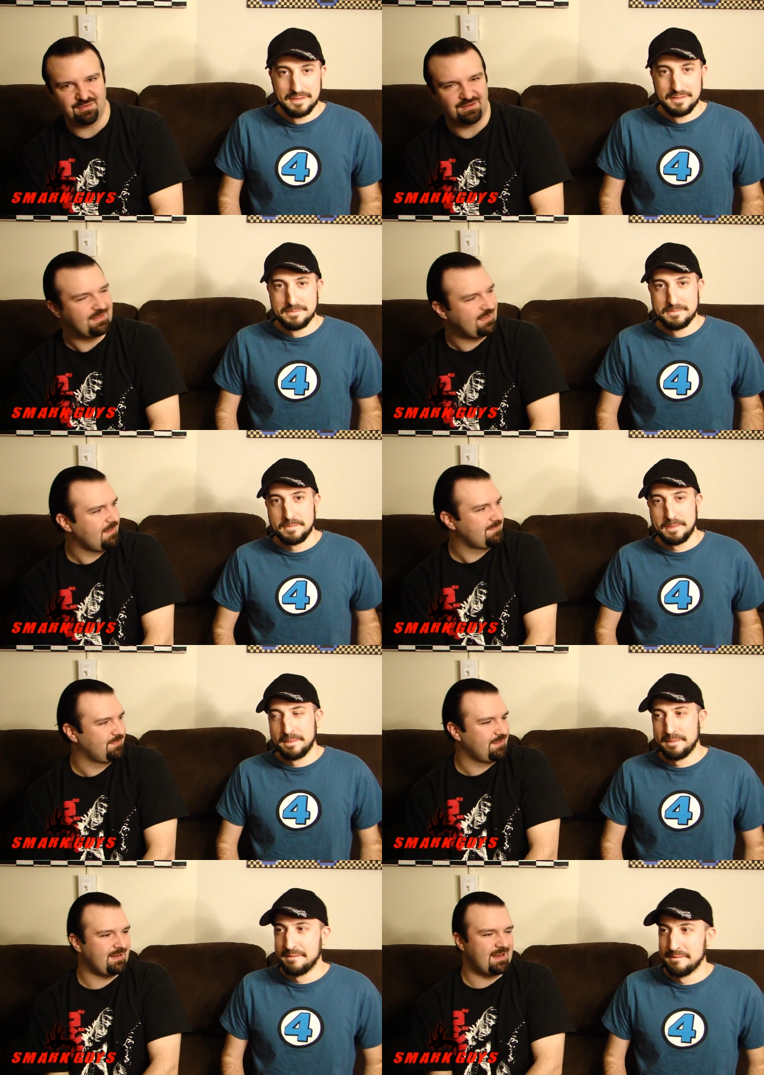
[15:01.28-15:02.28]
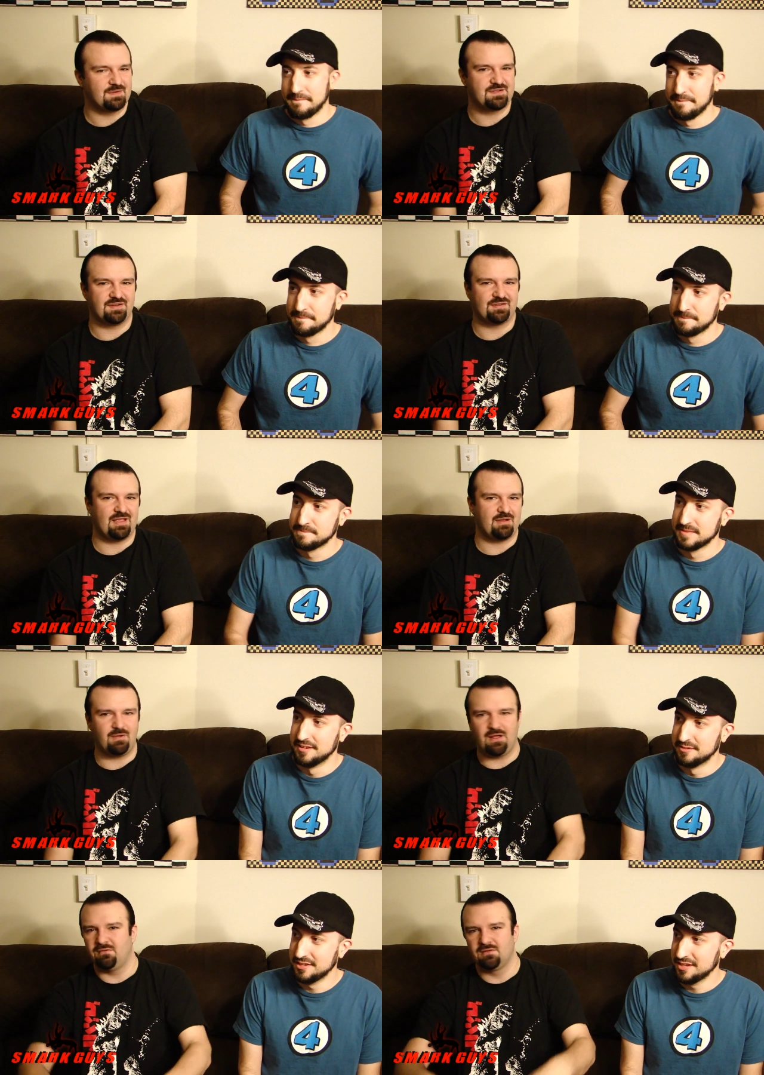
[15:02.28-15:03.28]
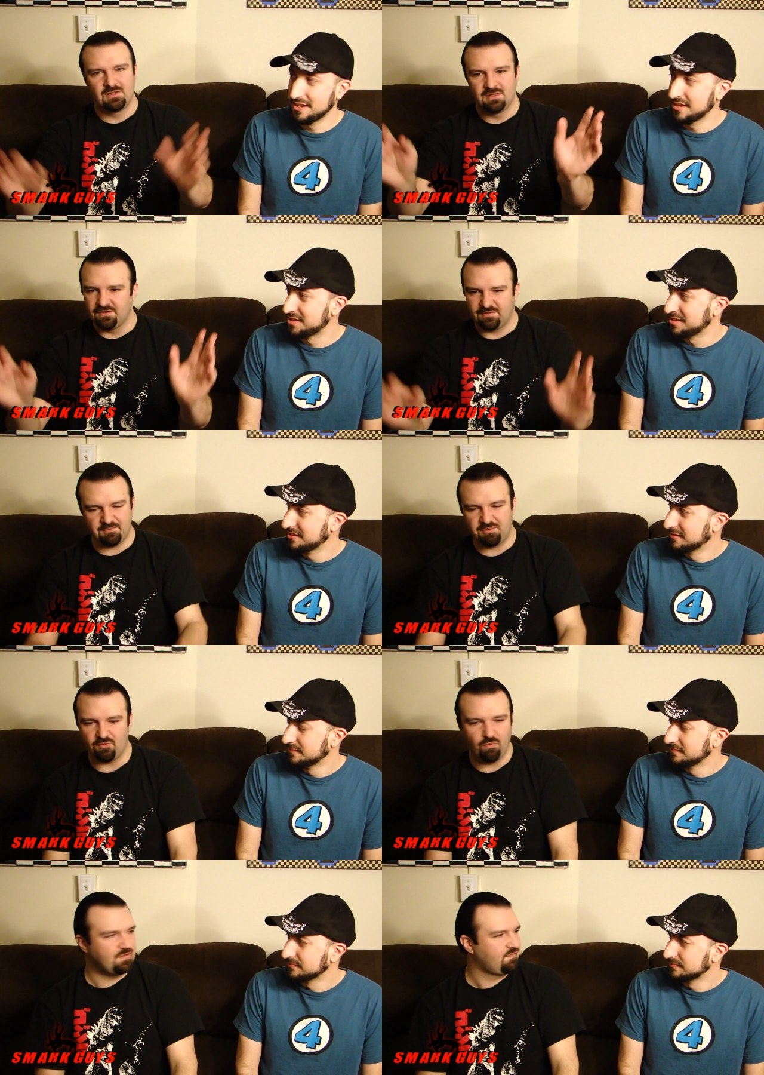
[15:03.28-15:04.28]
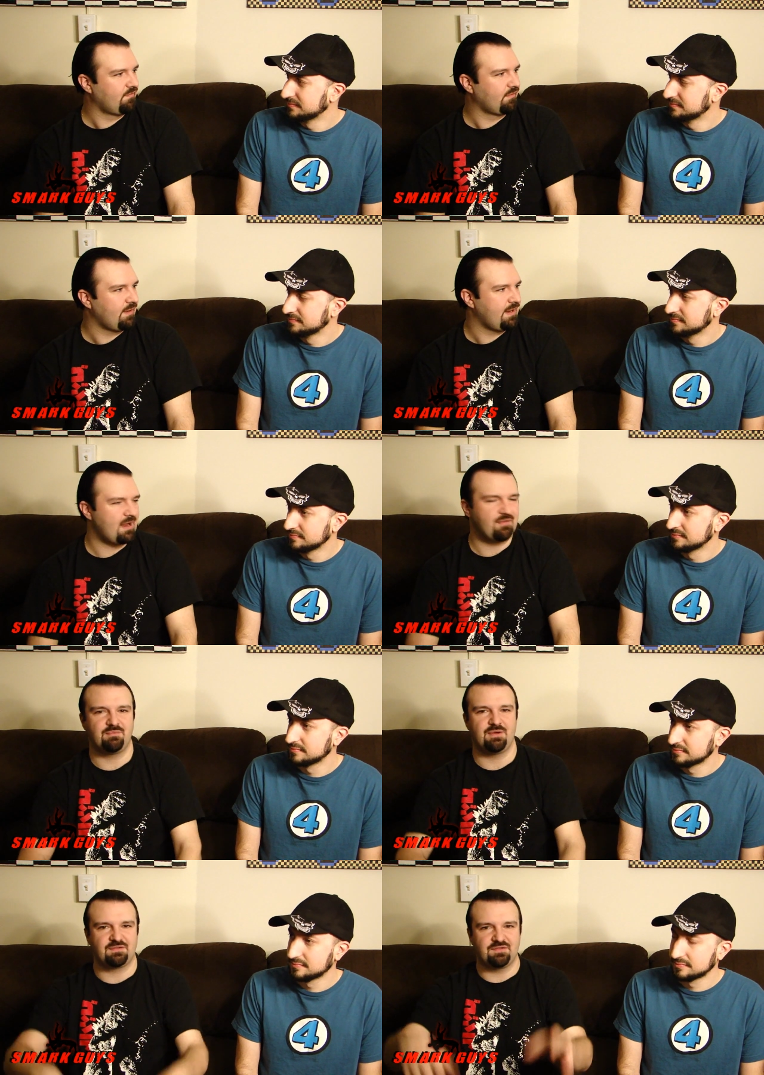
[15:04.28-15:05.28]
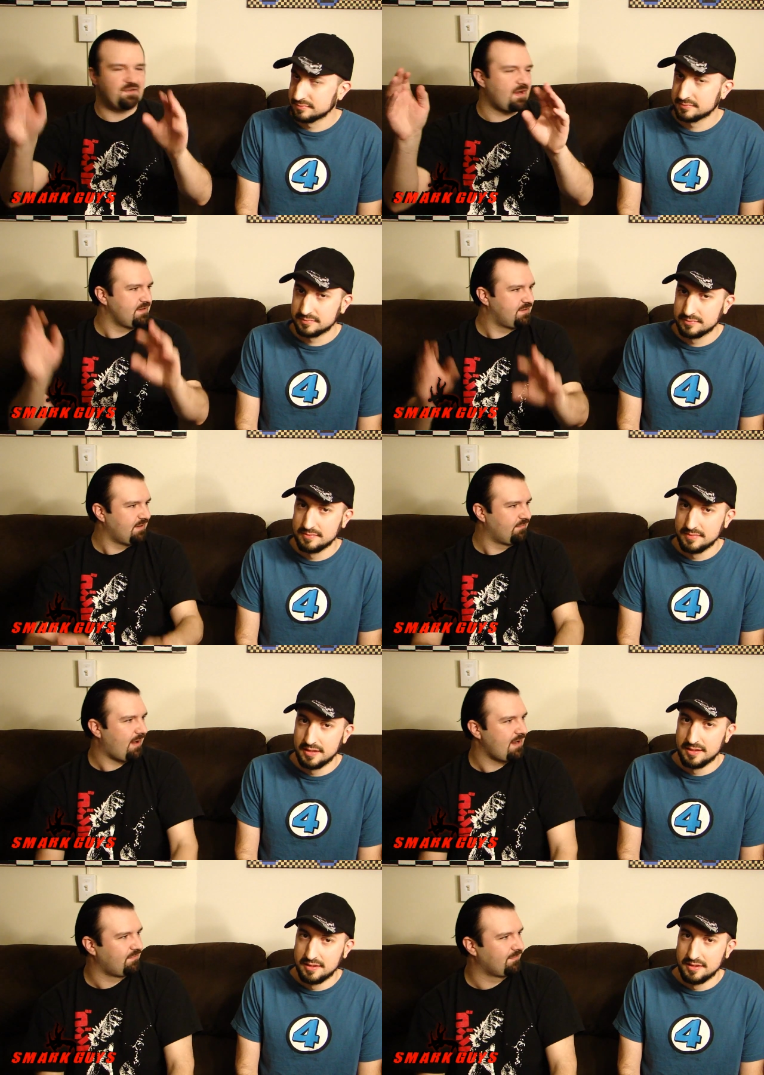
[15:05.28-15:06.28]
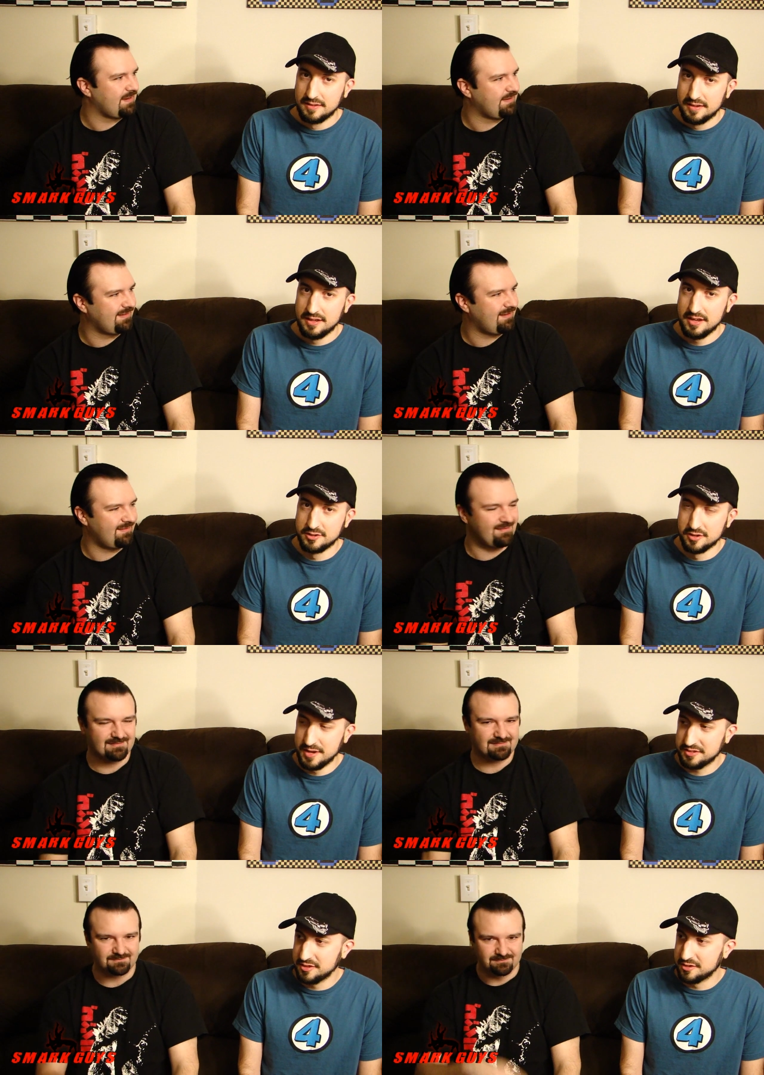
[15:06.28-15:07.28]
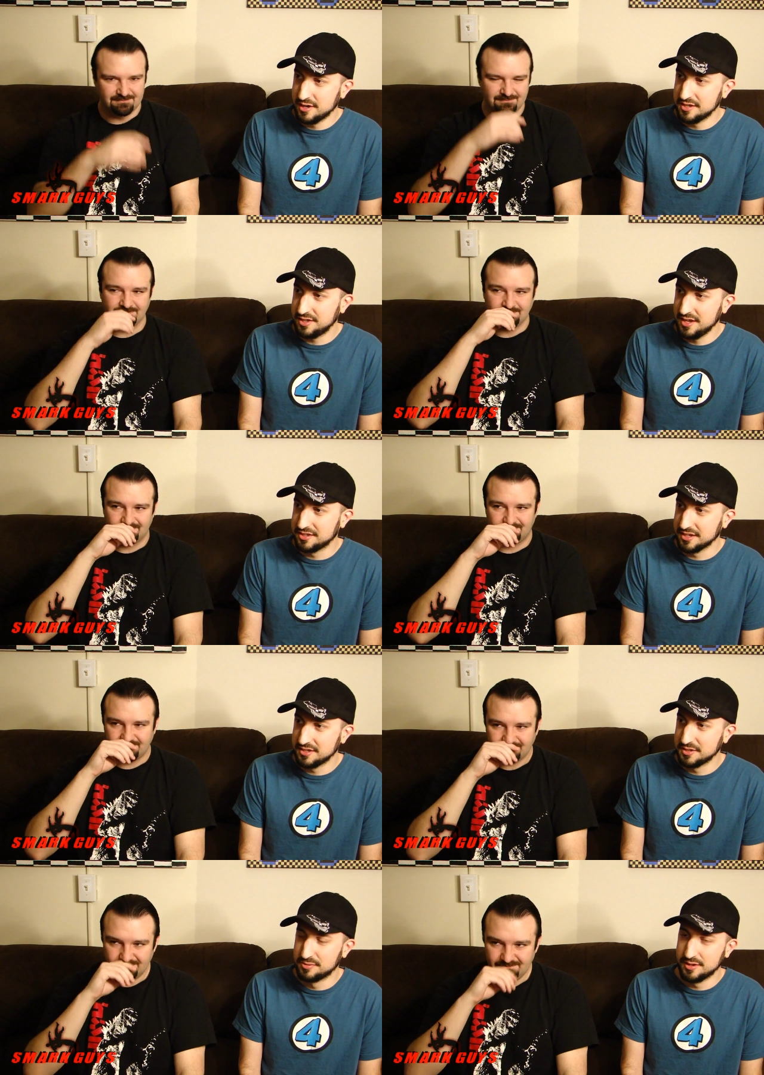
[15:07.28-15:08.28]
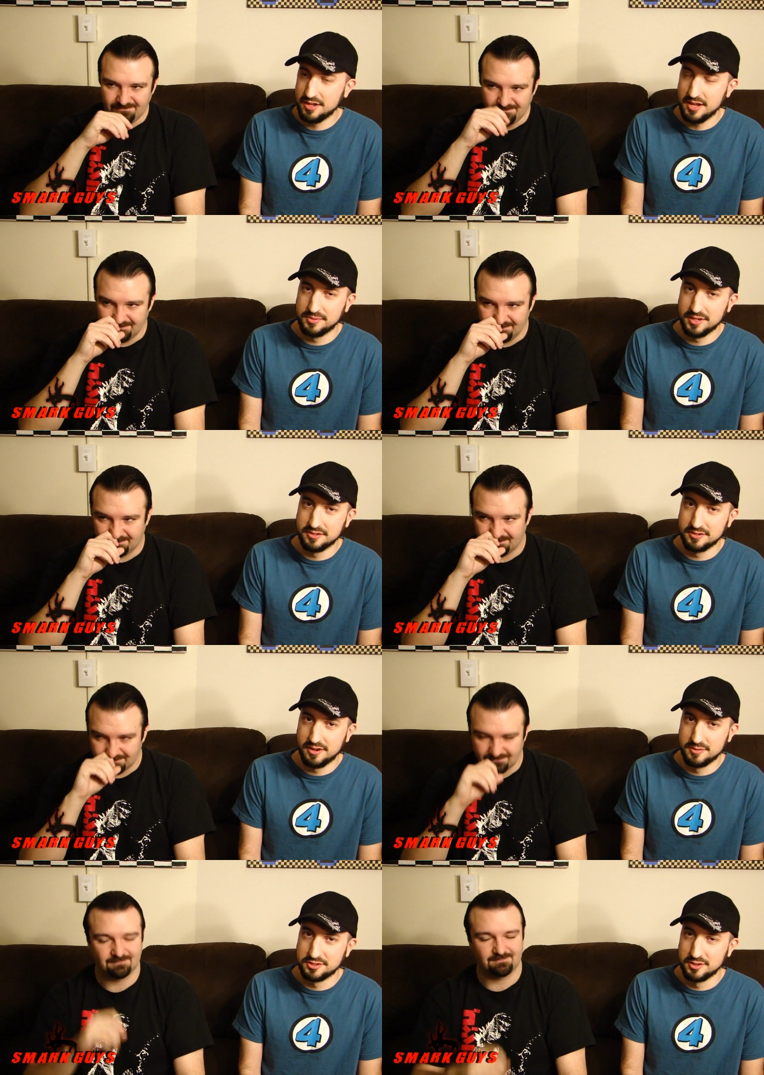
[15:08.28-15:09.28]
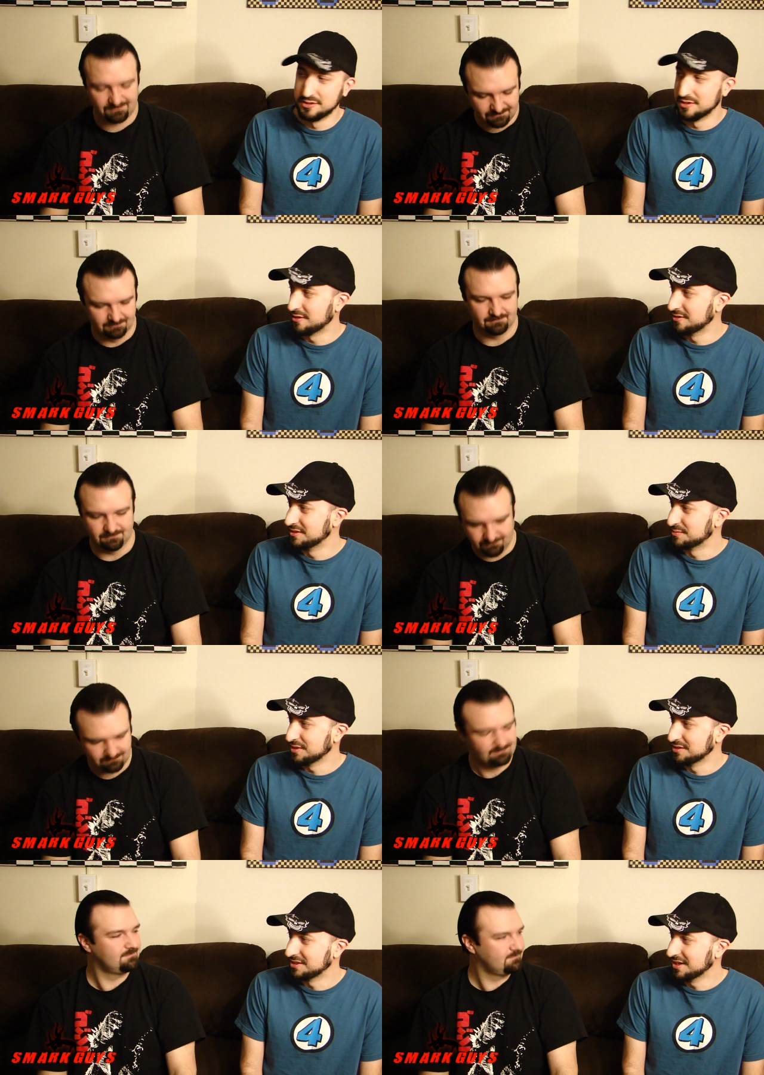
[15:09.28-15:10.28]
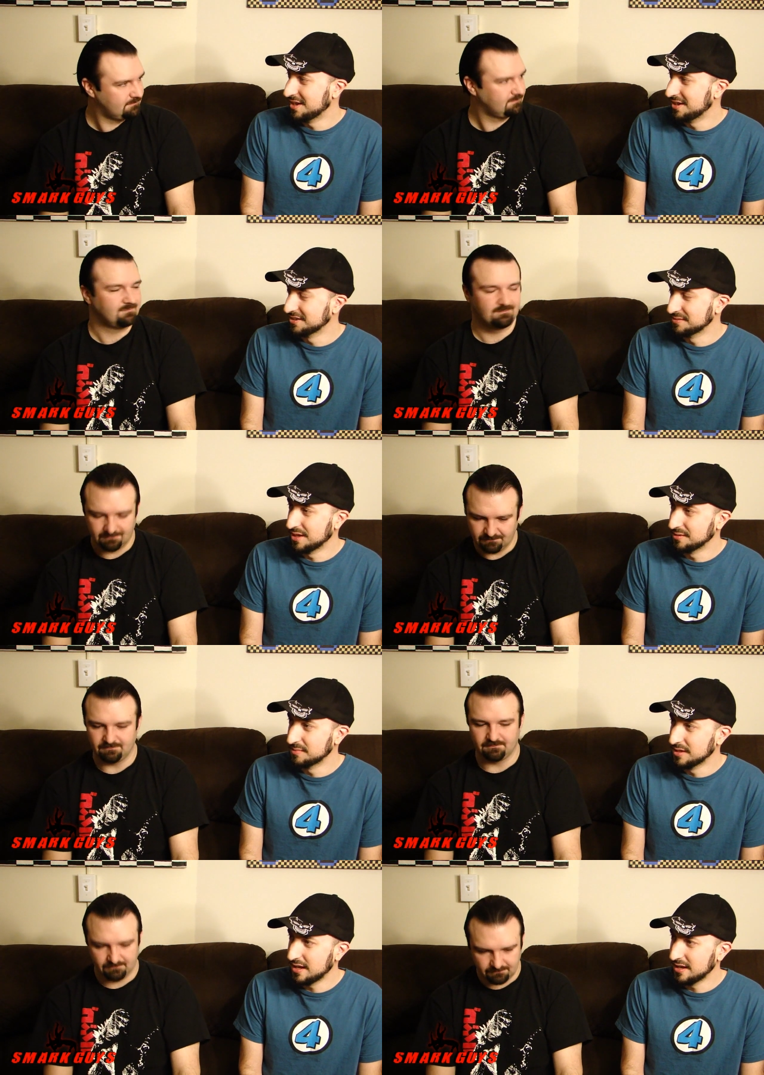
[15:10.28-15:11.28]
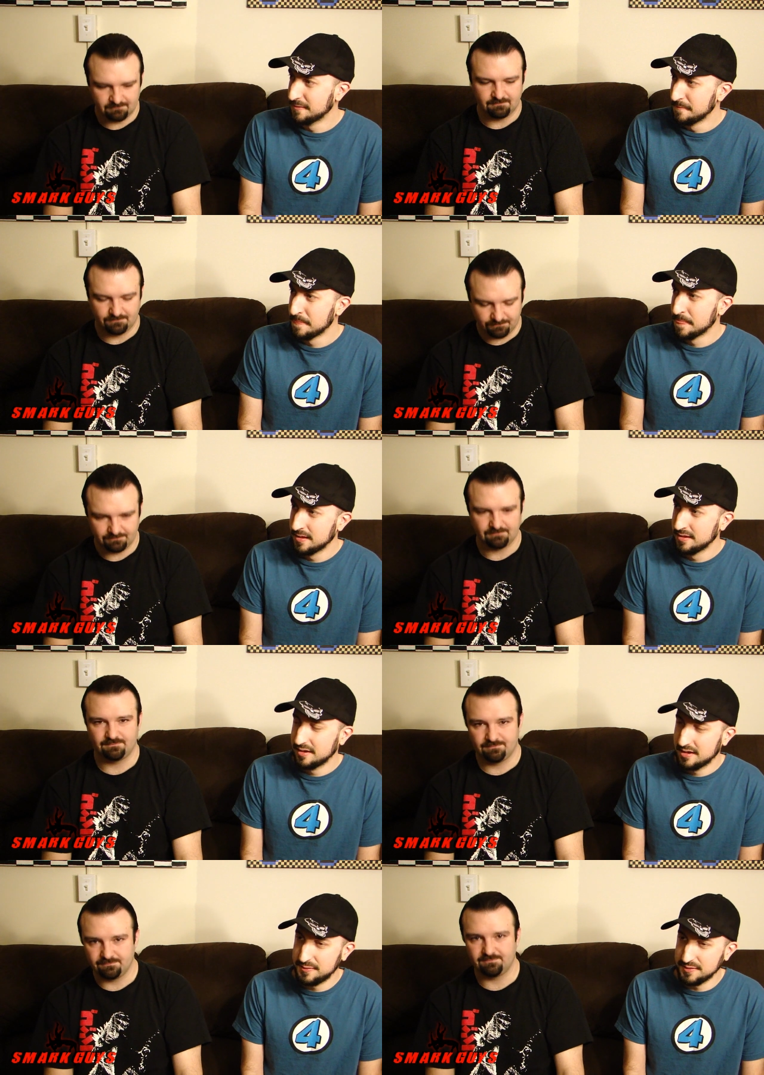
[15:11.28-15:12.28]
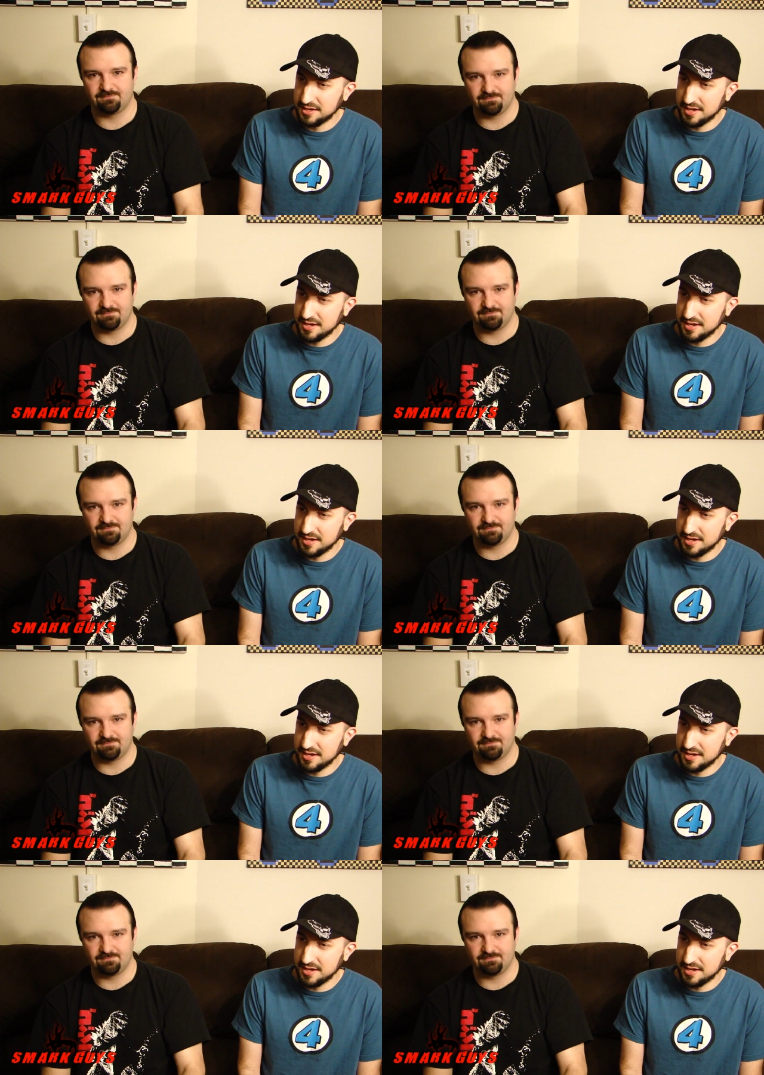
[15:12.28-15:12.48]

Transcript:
Speaker 1: building up to it, and now it's just like, well, C M Punk won the four-way. Now we have to find a rivalry.
Speaker 2: So yeah, they're going back to the greatest hits, like I just brought up. Like they go, oh, he stole the urn and is playing the gong and blah blah blah.
Speaker 1: I think they